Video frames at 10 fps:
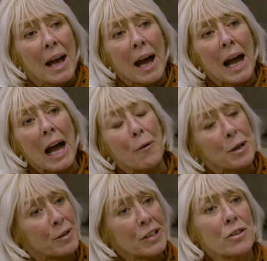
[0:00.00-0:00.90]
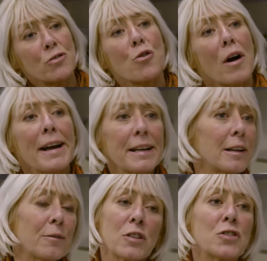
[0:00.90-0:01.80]
How are you going to try and
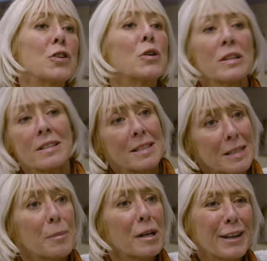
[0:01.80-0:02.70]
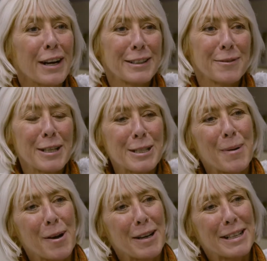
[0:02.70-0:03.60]
give the students a similar kind of
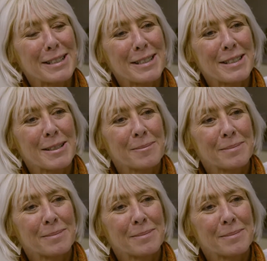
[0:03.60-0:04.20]
experience?